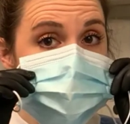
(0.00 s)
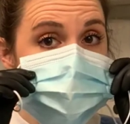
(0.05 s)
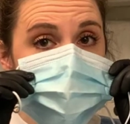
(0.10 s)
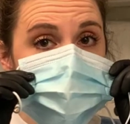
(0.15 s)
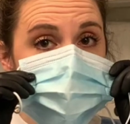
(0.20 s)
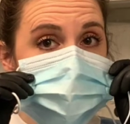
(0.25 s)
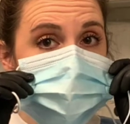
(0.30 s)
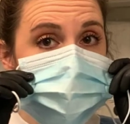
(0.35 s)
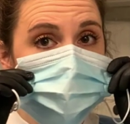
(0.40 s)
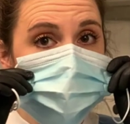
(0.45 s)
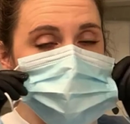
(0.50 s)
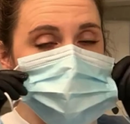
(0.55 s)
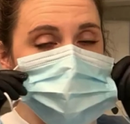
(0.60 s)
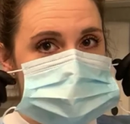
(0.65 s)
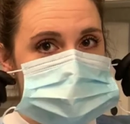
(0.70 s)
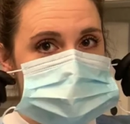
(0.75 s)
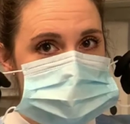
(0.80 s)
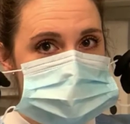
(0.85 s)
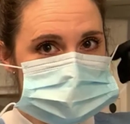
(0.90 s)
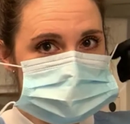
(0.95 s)
so that it
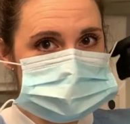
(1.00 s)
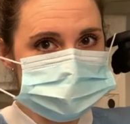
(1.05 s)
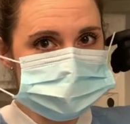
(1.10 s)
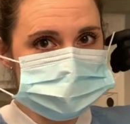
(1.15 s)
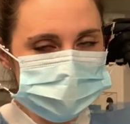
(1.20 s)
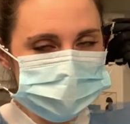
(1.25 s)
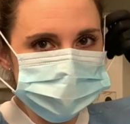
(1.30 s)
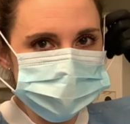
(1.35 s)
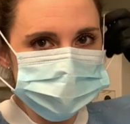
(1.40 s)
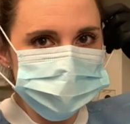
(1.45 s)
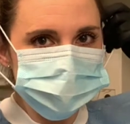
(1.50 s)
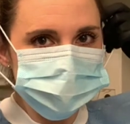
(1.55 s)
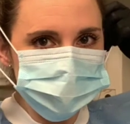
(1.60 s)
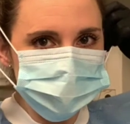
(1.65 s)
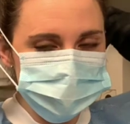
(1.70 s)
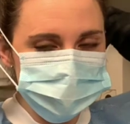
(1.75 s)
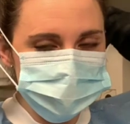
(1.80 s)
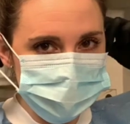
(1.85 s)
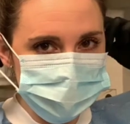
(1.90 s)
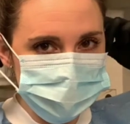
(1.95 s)
fits directly over your
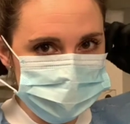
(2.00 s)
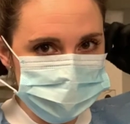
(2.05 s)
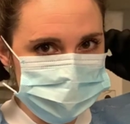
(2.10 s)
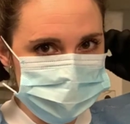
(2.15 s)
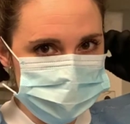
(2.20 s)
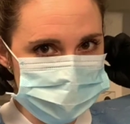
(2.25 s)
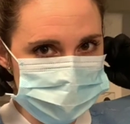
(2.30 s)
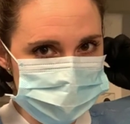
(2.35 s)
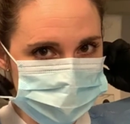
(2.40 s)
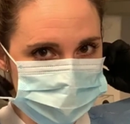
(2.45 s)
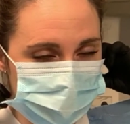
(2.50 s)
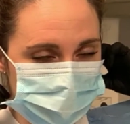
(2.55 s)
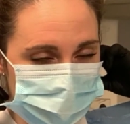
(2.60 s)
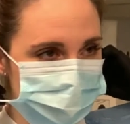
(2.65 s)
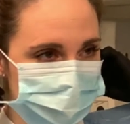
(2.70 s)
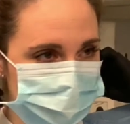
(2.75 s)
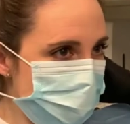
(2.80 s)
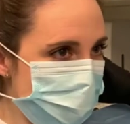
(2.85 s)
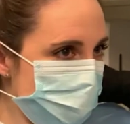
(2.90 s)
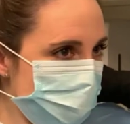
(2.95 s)
nose and mouth,
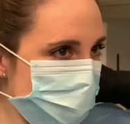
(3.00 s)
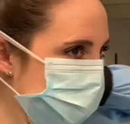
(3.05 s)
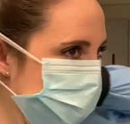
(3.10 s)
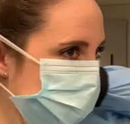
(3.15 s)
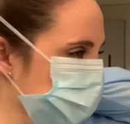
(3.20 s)
and you